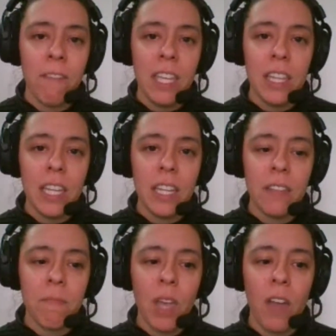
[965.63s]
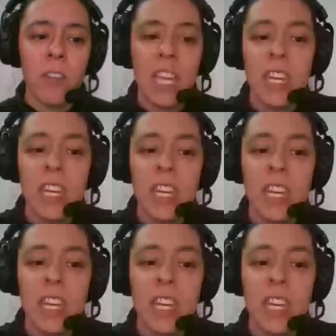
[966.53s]
a connection with
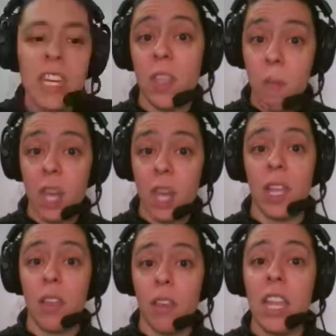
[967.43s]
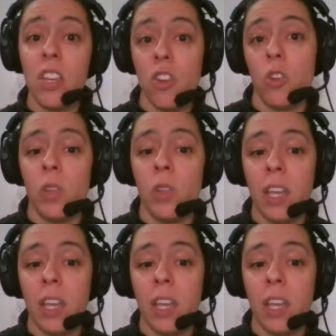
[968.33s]
somebody in your new language.